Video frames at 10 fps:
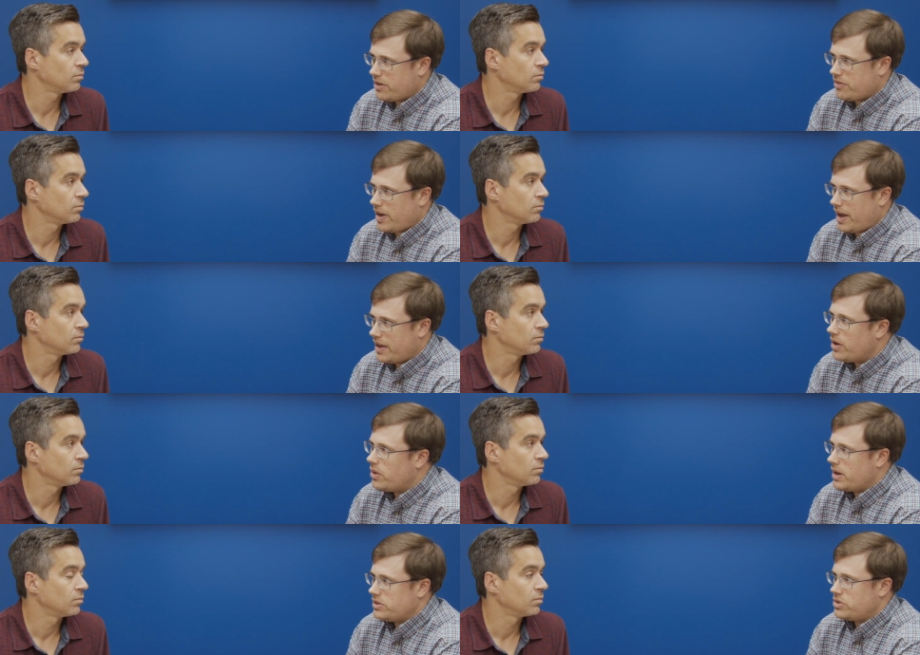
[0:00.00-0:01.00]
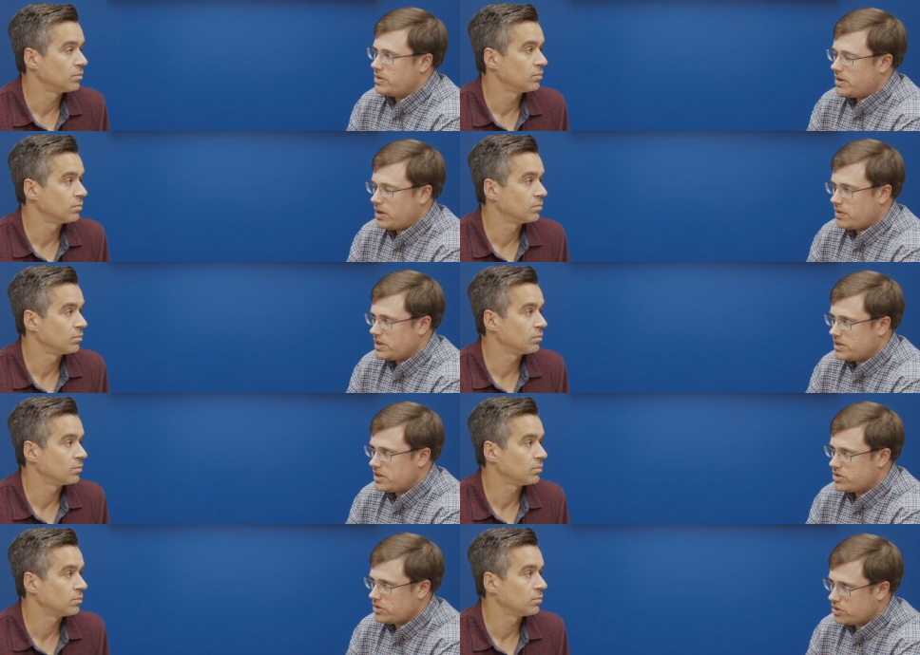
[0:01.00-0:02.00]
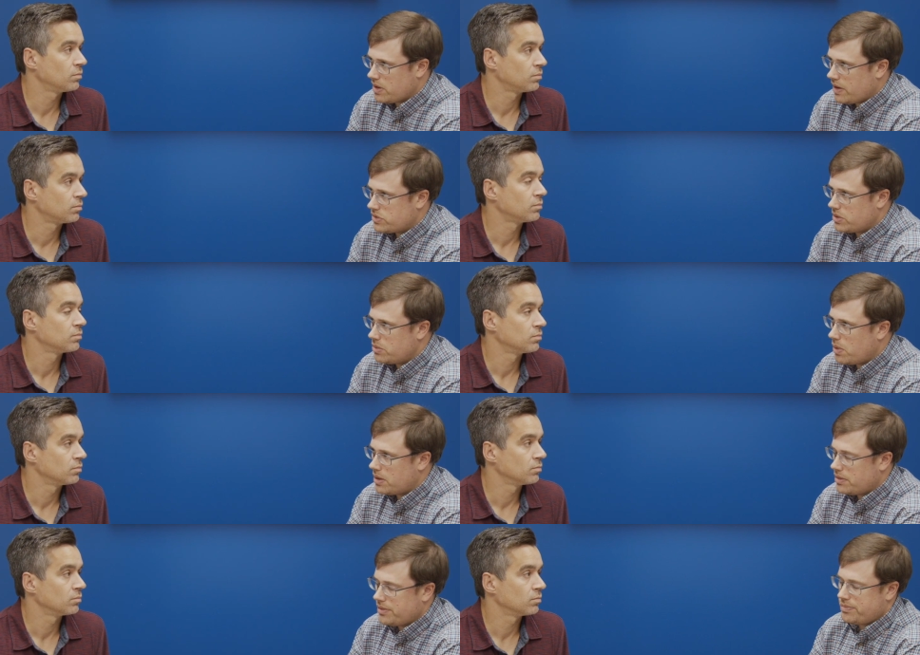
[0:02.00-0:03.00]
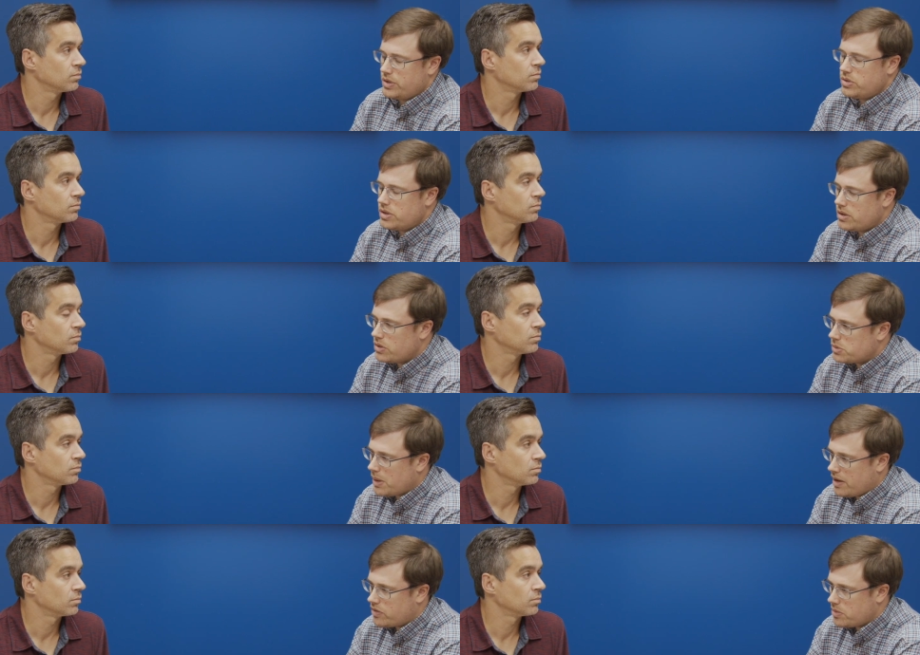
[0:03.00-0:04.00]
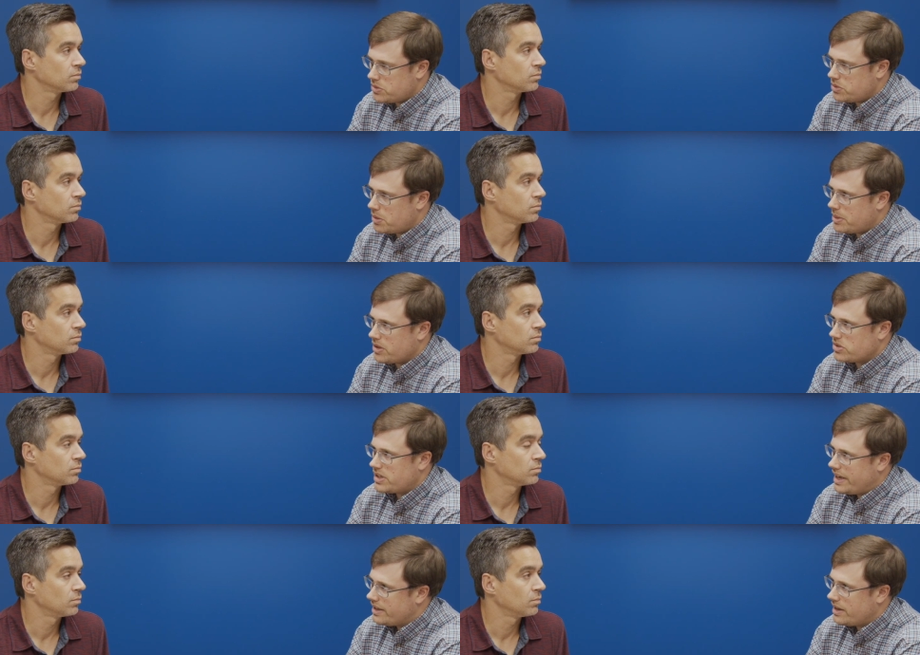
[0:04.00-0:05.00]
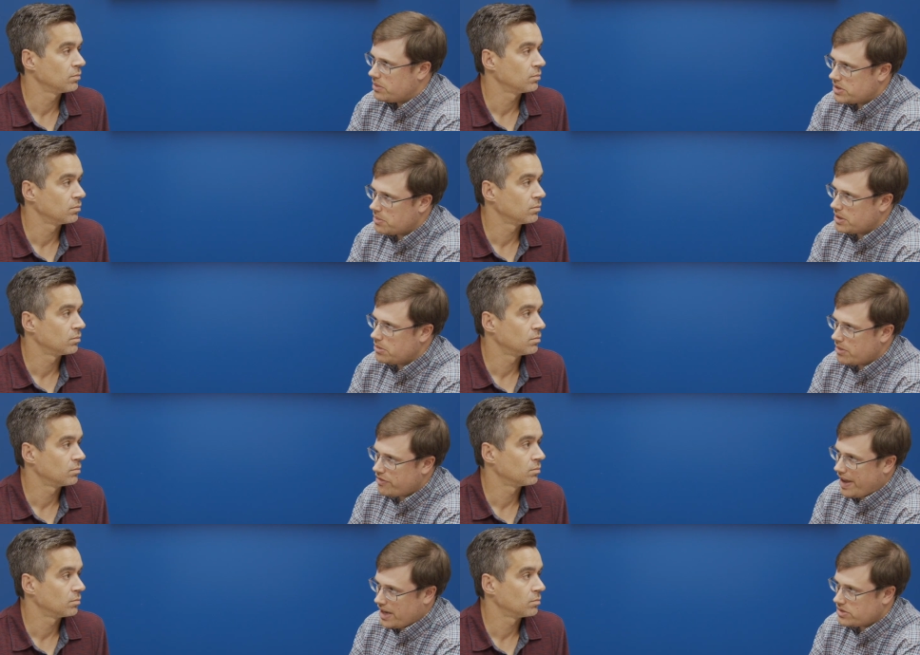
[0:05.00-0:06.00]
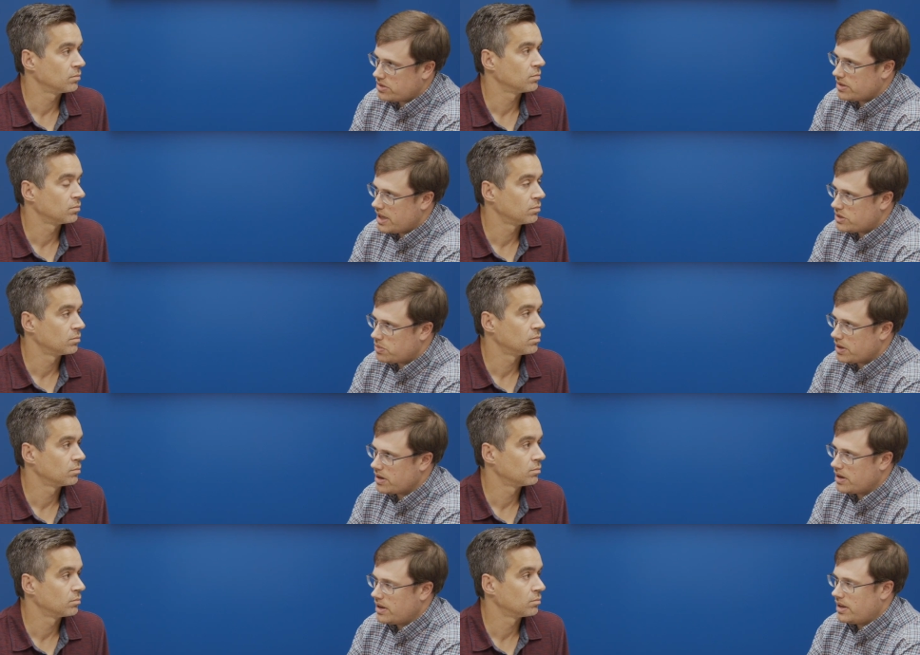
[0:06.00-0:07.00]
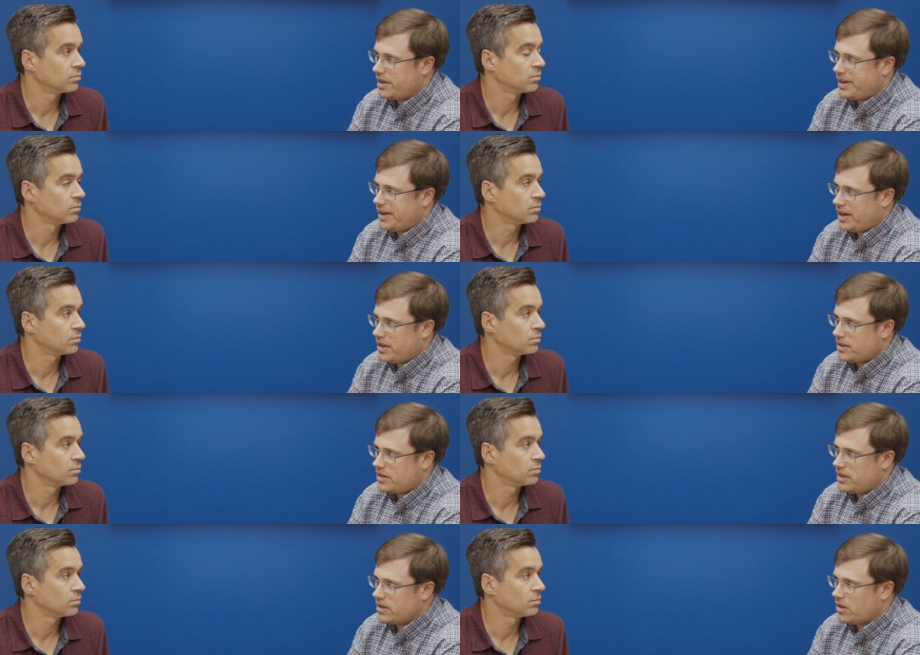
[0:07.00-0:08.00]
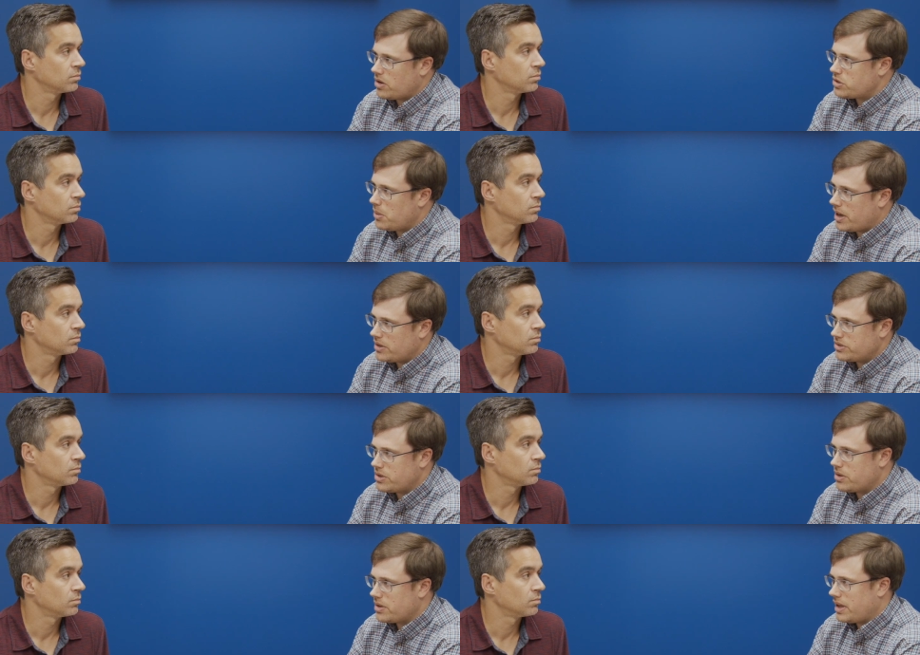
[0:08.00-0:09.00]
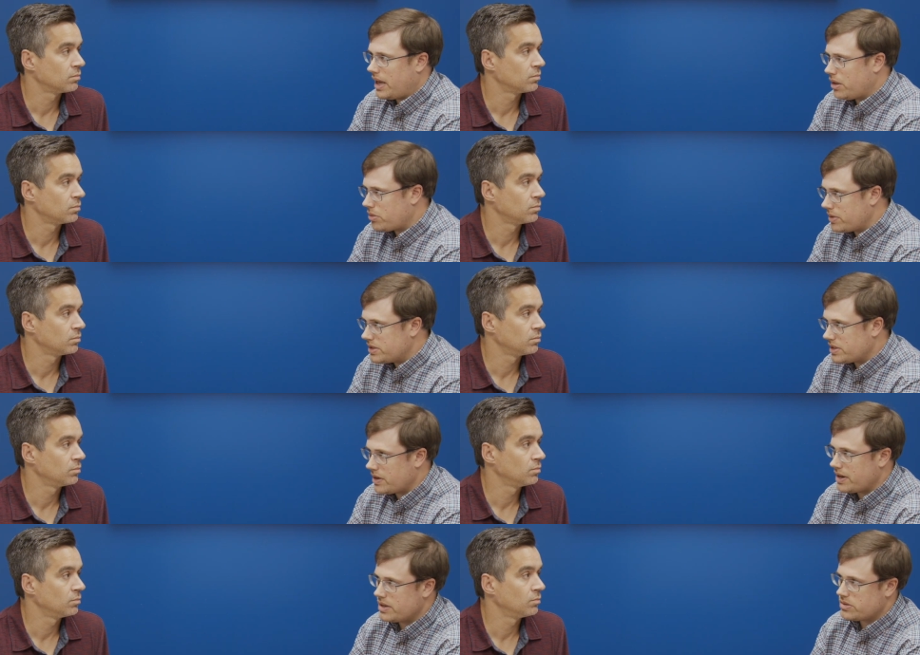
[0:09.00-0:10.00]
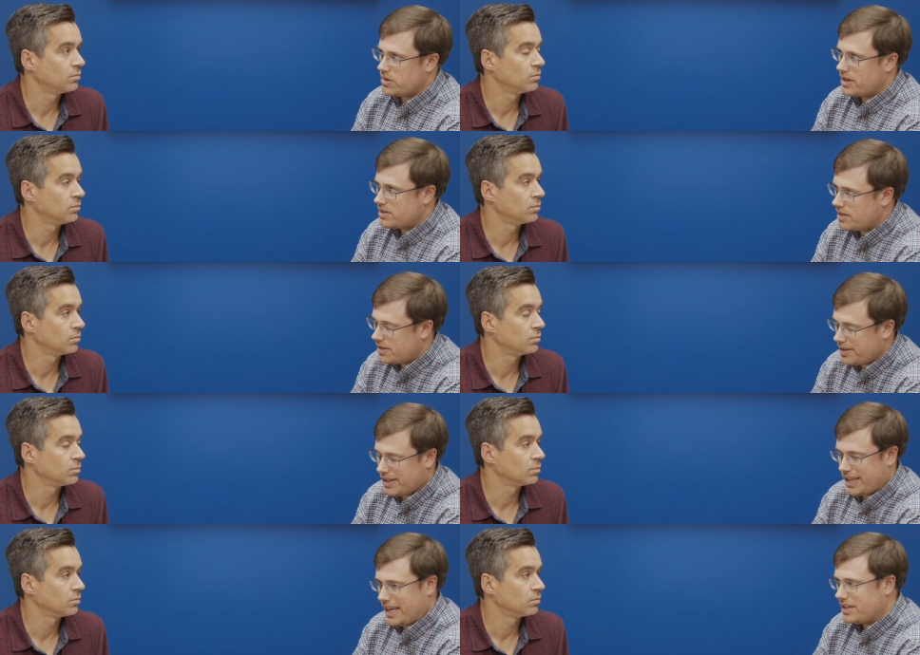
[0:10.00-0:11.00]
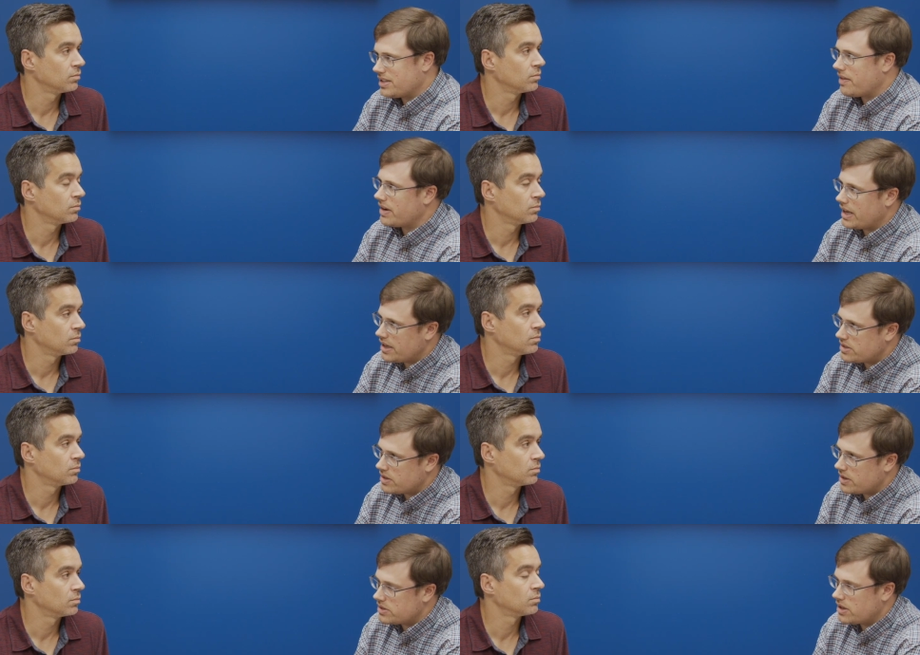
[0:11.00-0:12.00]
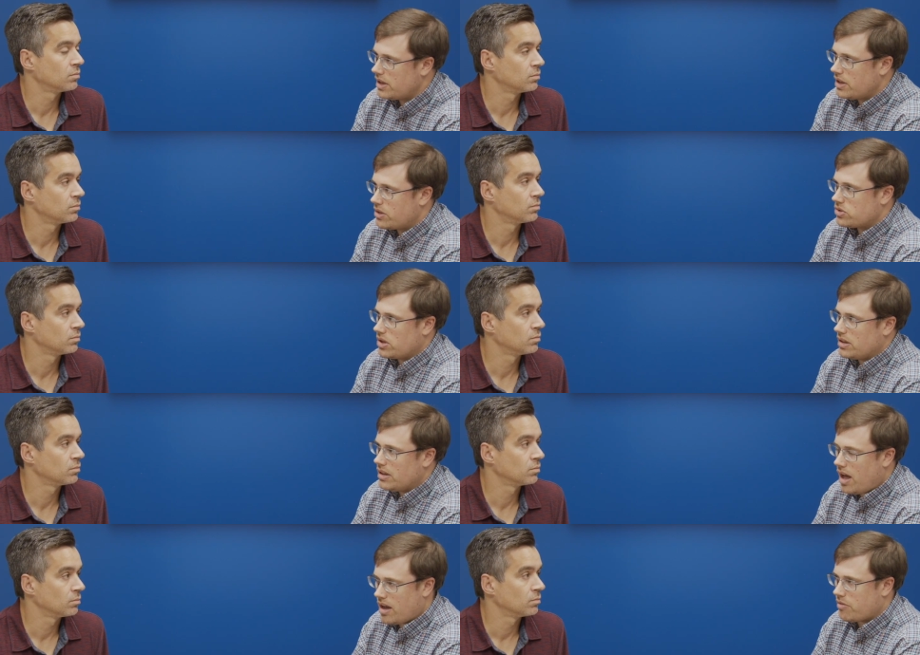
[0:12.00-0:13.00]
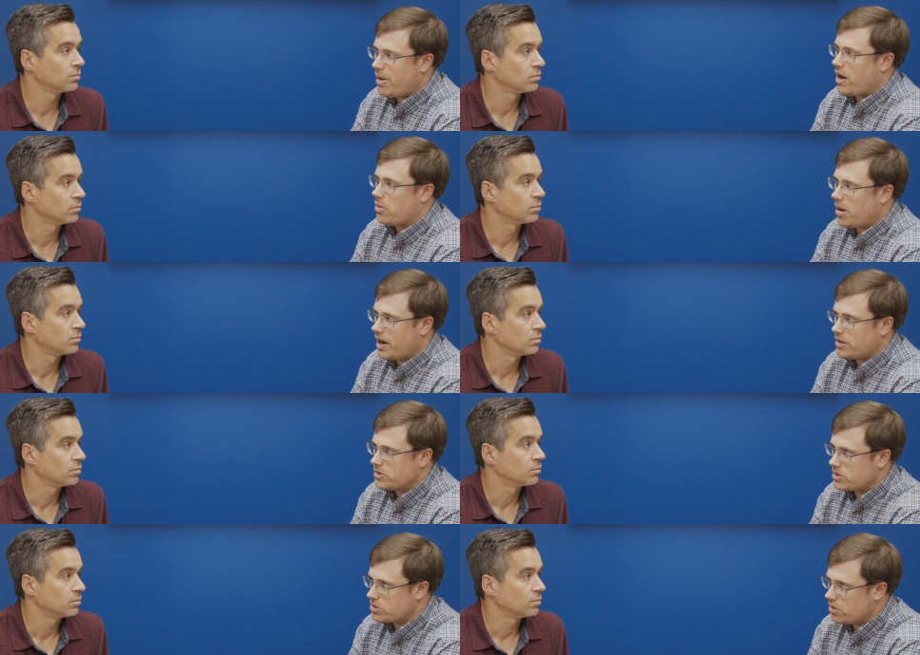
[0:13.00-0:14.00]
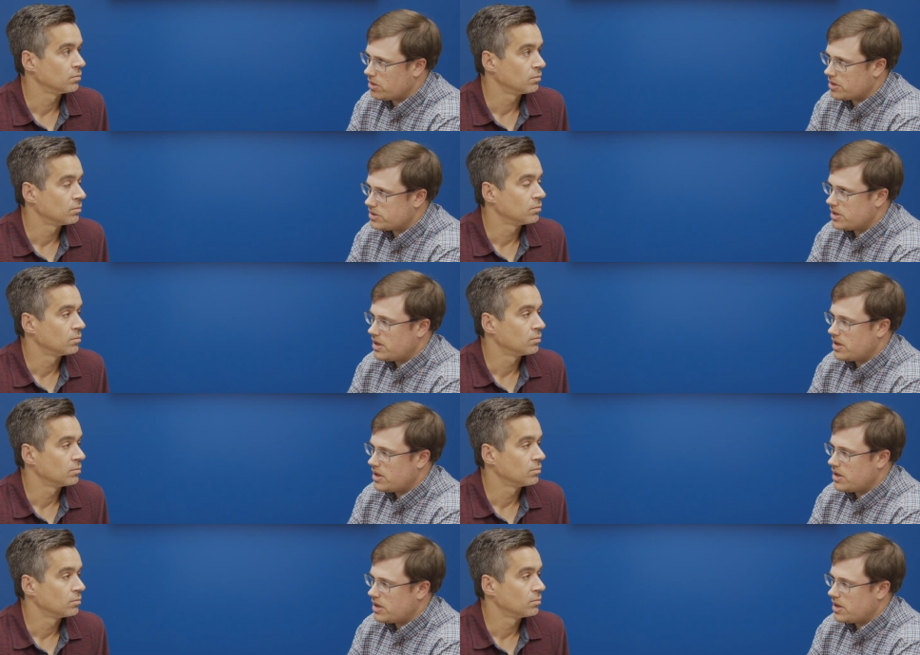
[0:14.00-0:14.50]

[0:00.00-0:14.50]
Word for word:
Speaker 1: of I O as you increase additional drives. So you want, usually in those platforms, you want to be able to scale out with something a little bit faster, and that's where Uh, the larger models, you go to the A three series or uh, like A seven, A eight series, there's a lot of power behind those controllers.